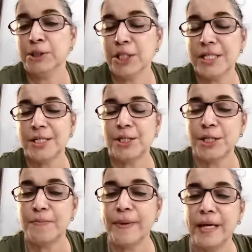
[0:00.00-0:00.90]

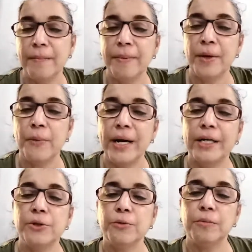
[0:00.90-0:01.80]
just be
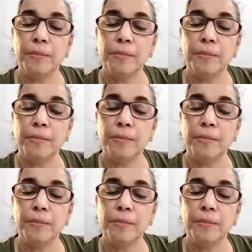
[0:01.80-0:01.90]
willing to